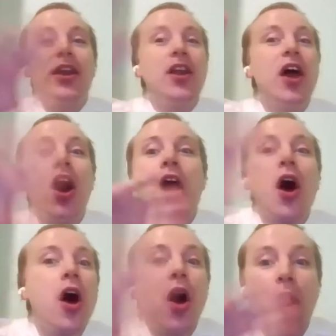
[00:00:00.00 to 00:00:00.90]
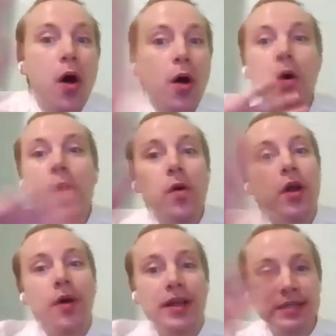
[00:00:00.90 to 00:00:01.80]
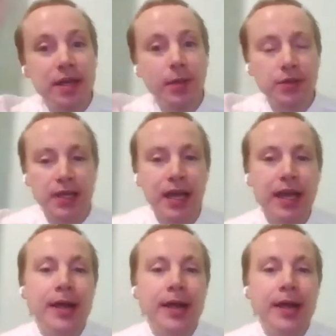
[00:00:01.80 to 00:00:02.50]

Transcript: No, it's the opposite.